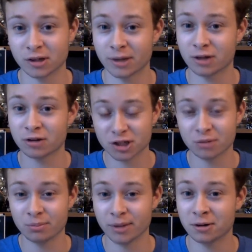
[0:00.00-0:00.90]
I mean,
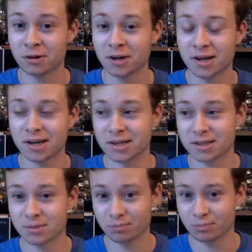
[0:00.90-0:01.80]
Christian Bale
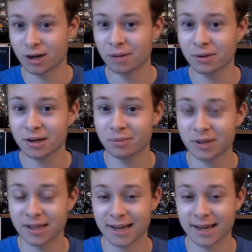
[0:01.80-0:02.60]
is probably going to be the